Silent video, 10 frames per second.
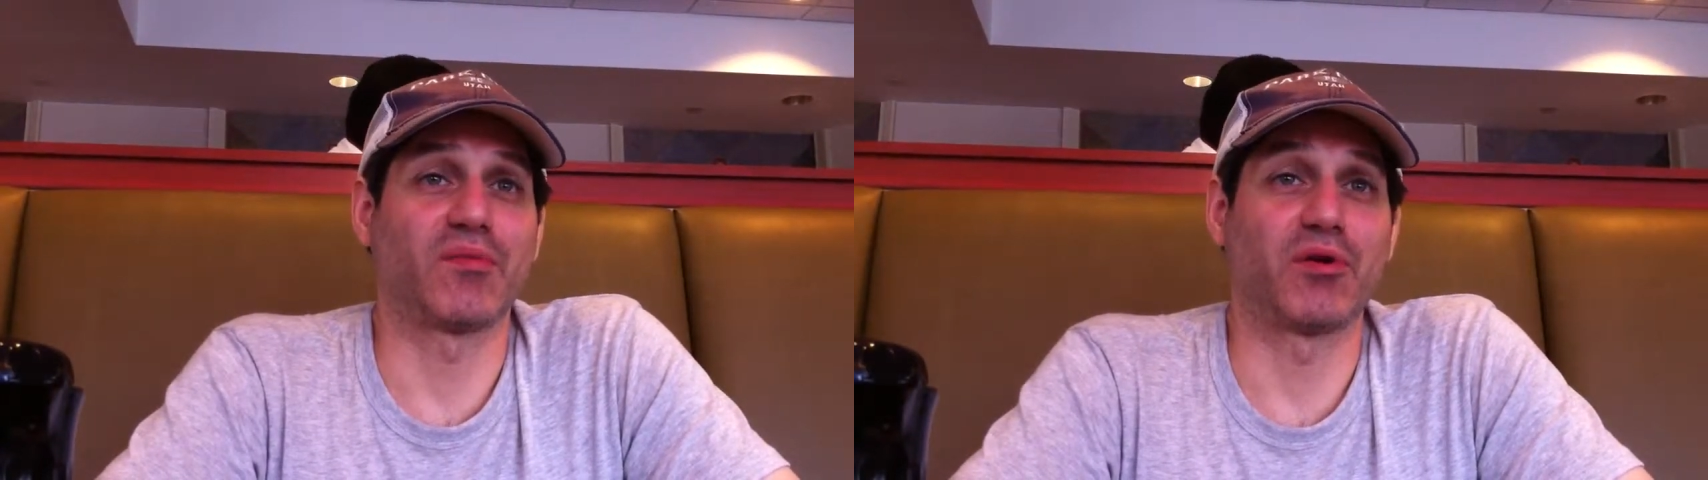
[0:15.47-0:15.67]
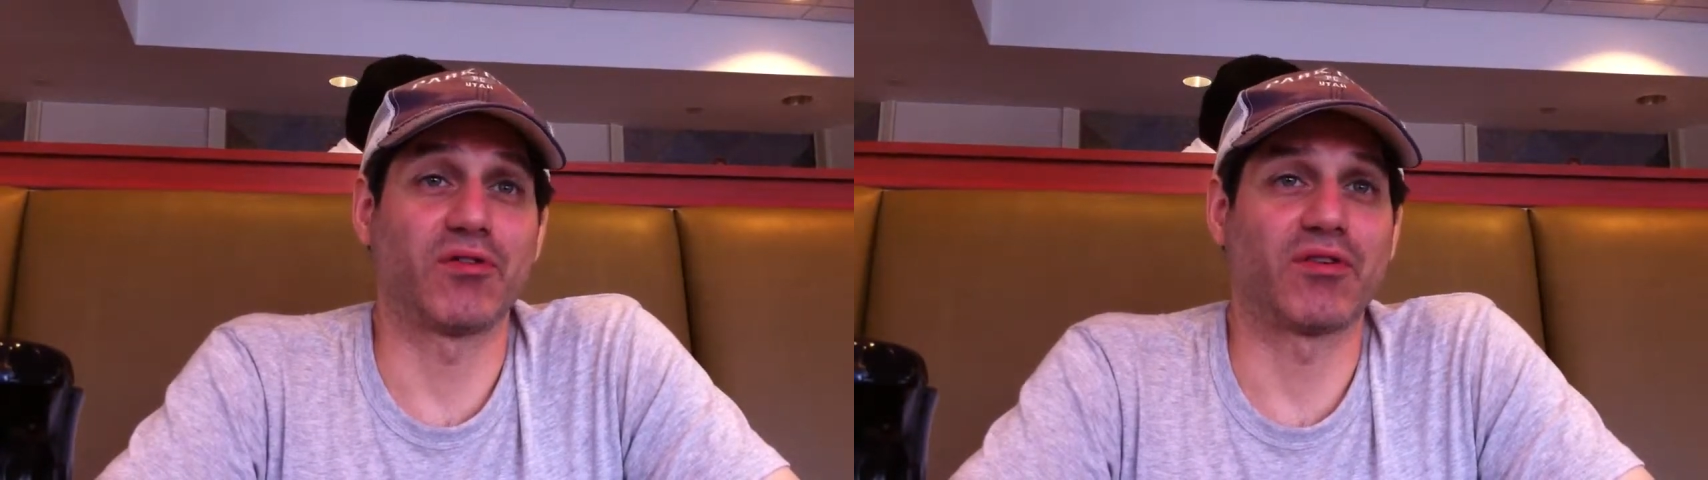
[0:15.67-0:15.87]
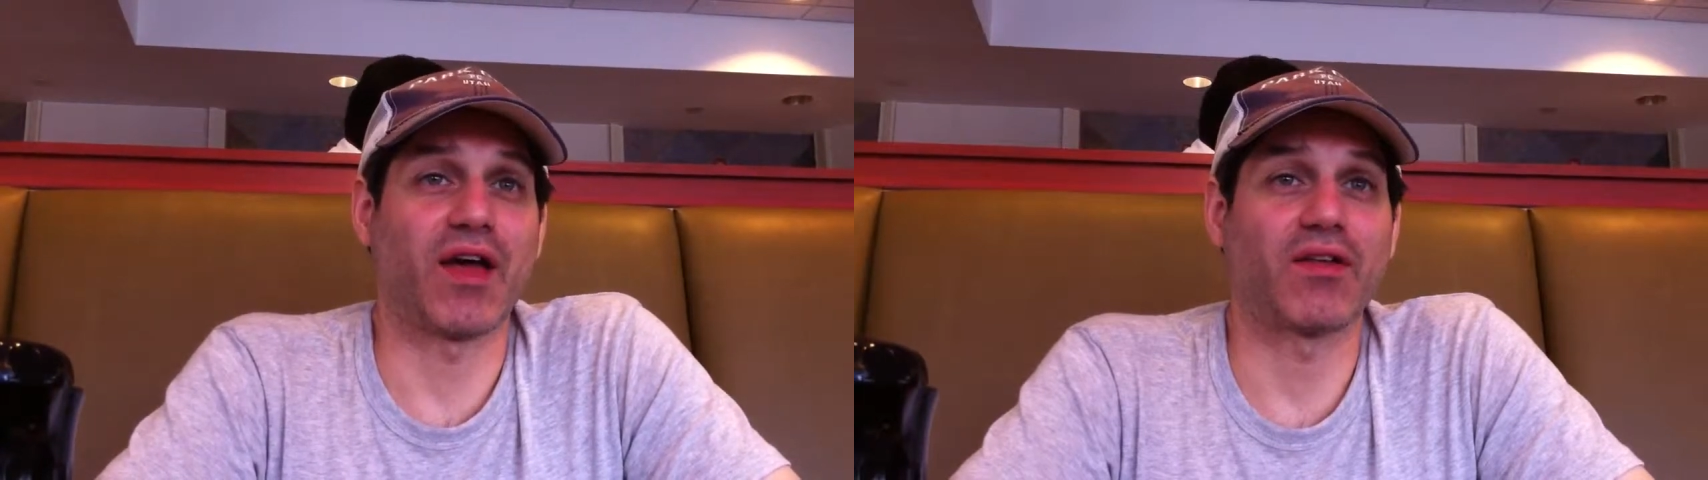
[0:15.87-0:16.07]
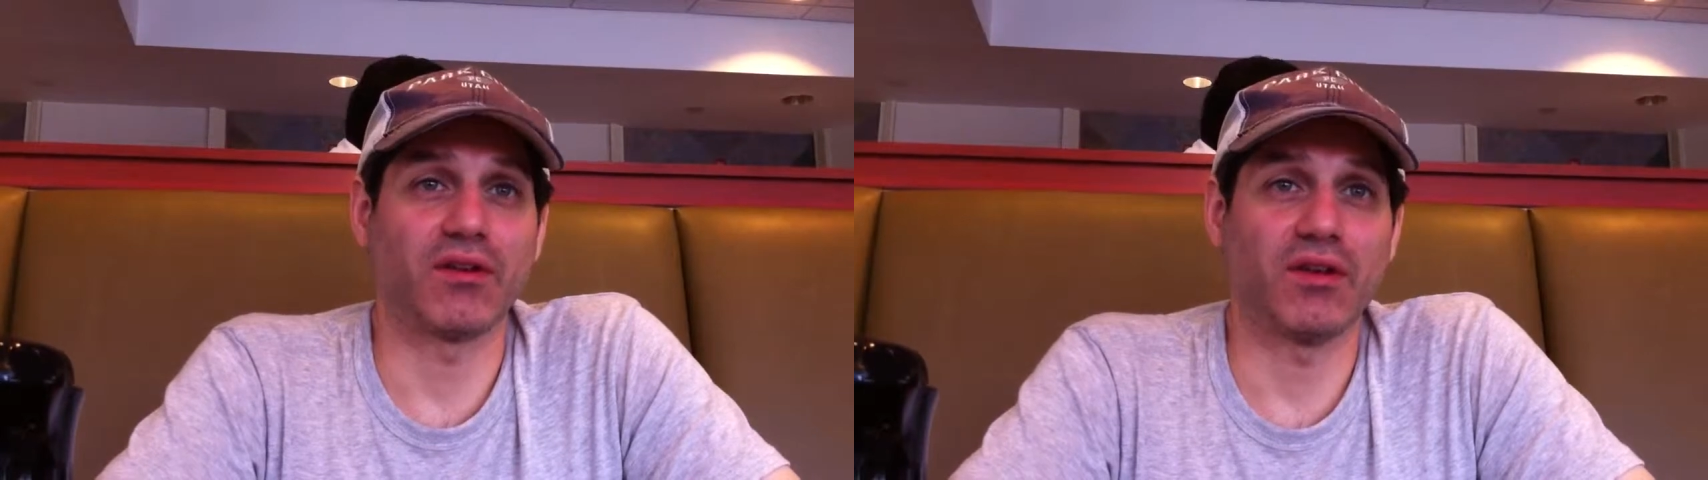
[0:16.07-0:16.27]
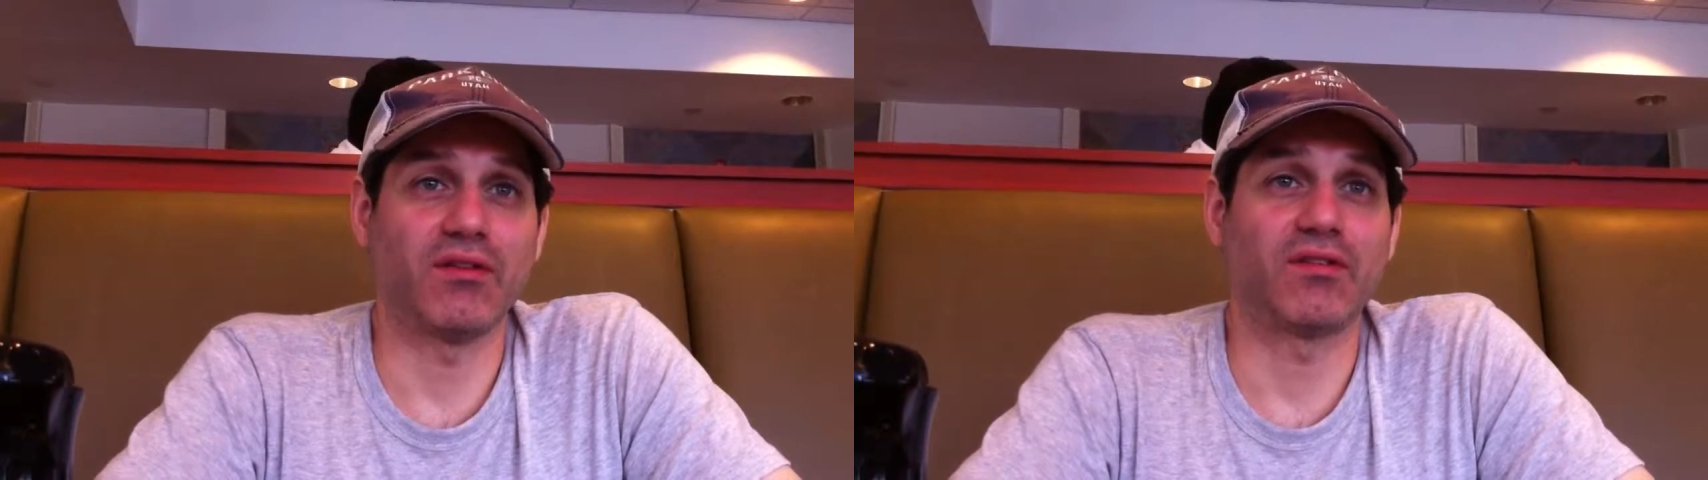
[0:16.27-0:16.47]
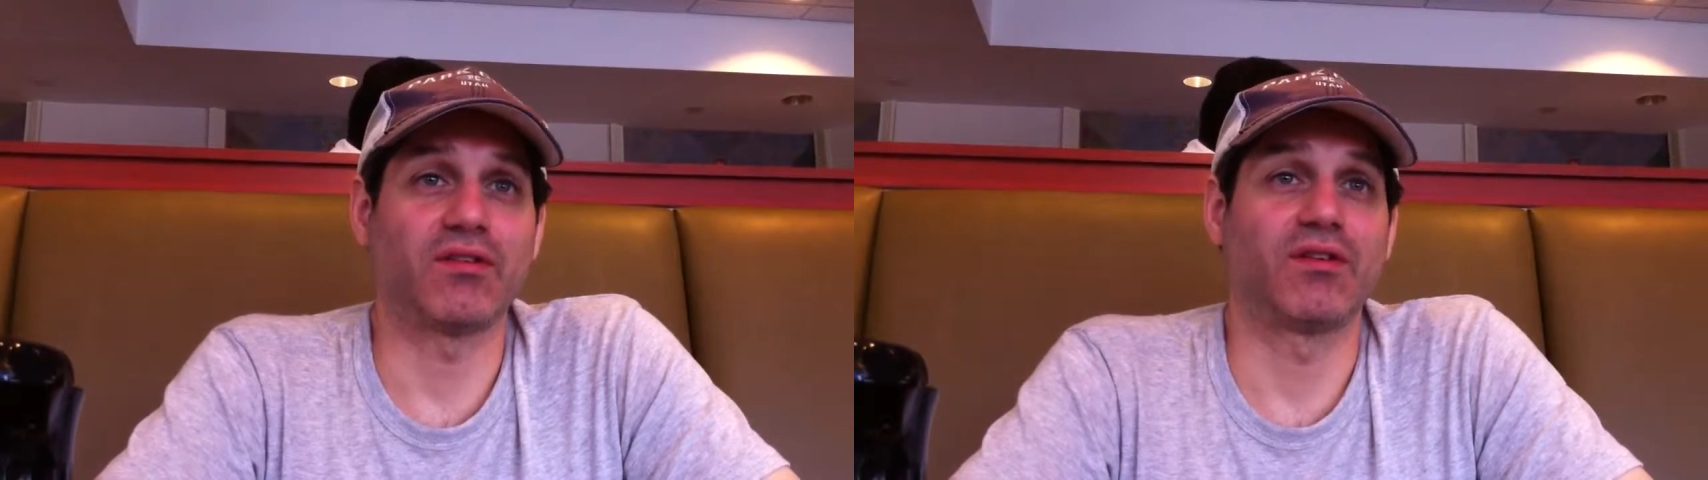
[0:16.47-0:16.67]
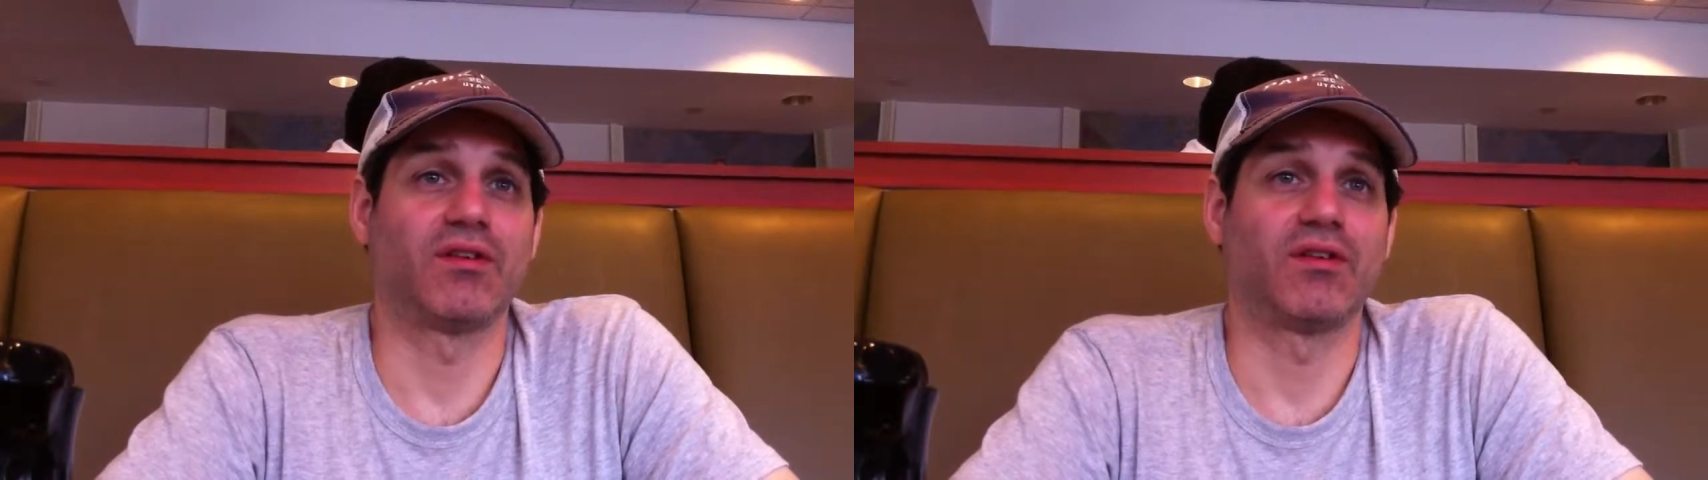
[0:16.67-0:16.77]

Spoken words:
of personalities.